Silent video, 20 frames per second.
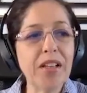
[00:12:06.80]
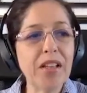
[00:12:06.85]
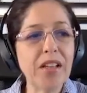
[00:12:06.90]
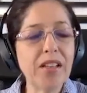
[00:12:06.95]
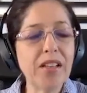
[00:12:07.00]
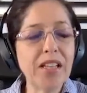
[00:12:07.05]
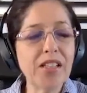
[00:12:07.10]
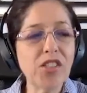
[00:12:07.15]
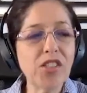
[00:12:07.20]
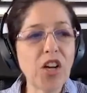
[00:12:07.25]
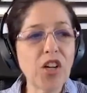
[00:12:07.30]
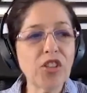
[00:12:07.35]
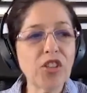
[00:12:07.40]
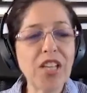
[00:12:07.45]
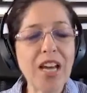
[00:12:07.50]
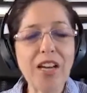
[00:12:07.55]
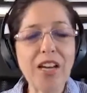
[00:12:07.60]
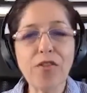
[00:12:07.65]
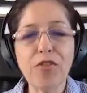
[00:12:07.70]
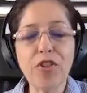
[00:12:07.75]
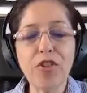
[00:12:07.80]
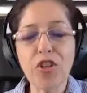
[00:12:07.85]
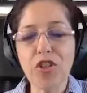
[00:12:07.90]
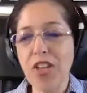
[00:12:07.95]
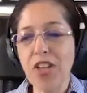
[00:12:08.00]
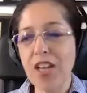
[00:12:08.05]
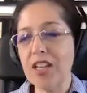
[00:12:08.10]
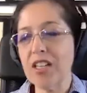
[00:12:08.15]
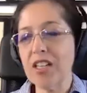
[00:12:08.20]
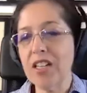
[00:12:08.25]
Let's talk tech for a
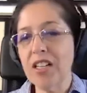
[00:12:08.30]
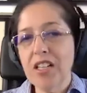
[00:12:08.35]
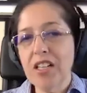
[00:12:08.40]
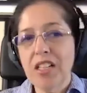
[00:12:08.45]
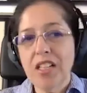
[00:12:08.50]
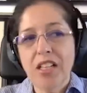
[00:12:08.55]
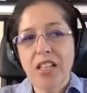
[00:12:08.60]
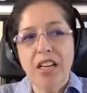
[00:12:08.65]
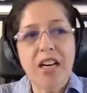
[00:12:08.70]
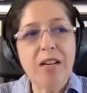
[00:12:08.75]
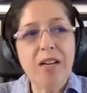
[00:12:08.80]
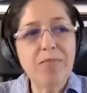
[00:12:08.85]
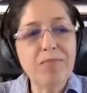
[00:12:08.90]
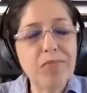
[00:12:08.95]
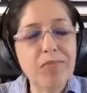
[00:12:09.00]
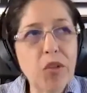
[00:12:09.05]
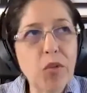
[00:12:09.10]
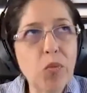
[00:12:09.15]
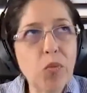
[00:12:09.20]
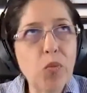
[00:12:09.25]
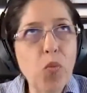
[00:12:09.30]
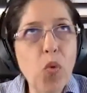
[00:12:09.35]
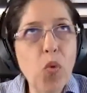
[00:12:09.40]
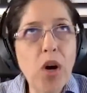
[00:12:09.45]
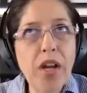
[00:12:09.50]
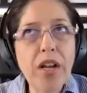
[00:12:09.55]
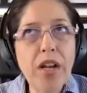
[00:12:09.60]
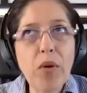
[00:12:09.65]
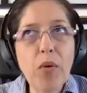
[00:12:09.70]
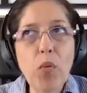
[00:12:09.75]
second.
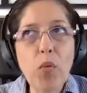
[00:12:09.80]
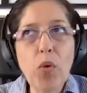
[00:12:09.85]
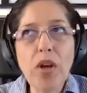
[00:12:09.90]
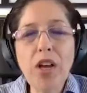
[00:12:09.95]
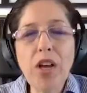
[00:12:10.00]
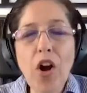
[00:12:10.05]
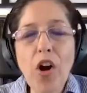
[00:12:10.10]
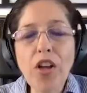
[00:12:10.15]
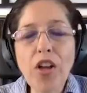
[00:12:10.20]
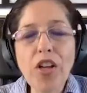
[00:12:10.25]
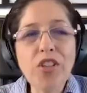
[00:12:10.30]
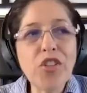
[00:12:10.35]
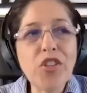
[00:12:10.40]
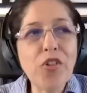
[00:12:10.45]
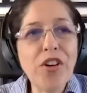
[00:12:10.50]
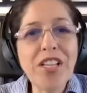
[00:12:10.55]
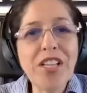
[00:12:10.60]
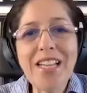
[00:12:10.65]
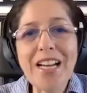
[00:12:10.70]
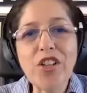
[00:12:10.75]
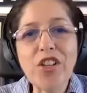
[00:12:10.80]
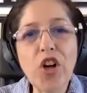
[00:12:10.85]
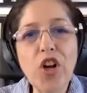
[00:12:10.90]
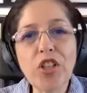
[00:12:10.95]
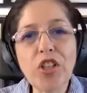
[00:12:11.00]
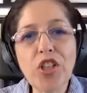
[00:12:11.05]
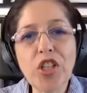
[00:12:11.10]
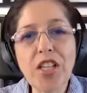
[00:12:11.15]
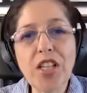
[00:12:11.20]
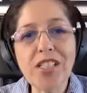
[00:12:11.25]
Is there any
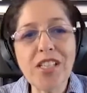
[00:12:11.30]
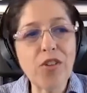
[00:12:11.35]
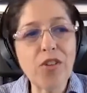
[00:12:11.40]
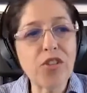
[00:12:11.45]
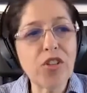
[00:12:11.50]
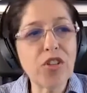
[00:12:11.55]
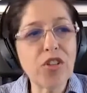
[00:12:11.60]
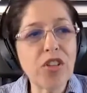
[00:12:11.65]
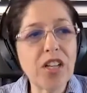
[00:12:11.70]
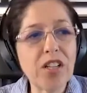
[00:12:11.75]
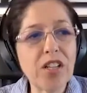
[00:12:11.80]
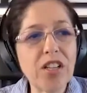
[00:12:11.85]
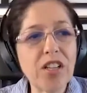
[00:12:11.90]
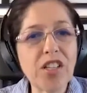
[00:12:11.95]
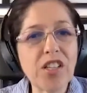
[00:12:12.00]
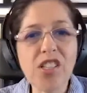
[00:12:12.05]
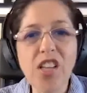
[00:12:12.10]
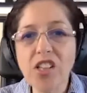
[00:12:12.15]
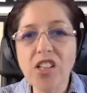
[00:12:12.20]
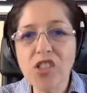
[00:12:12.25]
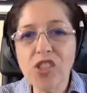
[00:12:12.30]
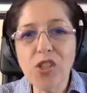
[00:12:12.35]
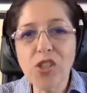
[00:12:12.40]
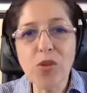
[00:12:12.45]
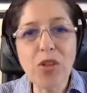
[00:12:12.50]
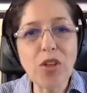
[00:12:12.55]
technology that's out there that excites you,